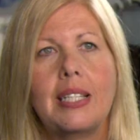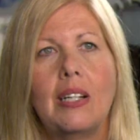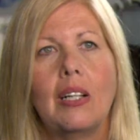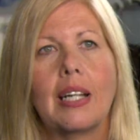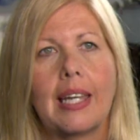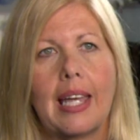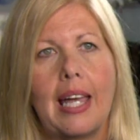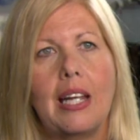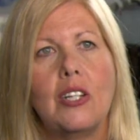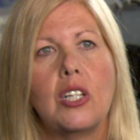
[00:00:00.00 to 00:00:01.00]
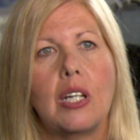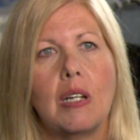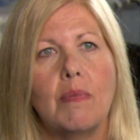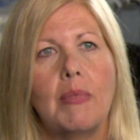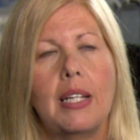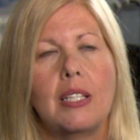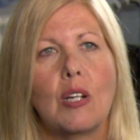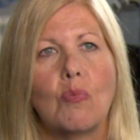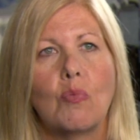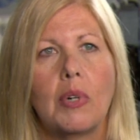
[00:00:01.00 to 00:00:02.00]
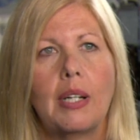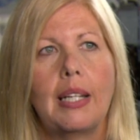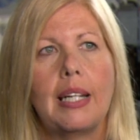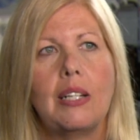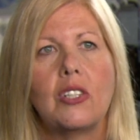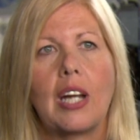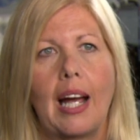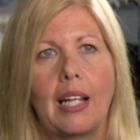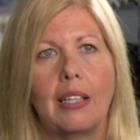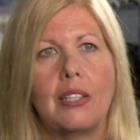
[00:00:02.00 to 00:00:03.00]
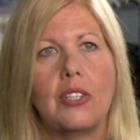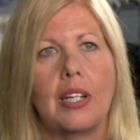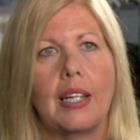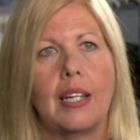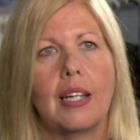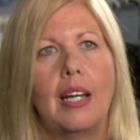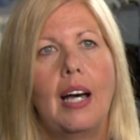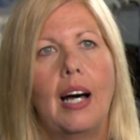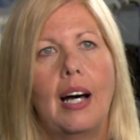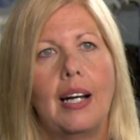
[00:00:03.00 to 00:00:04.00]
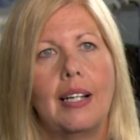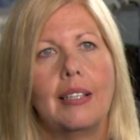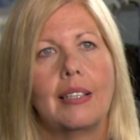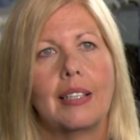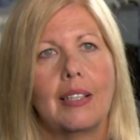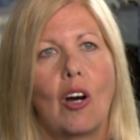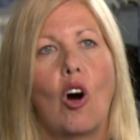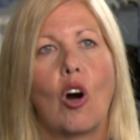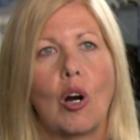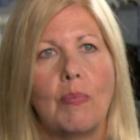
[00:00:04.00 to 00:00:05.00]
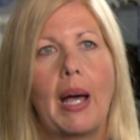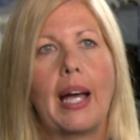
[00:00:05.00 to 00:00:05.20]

still engage him in some really challenging arm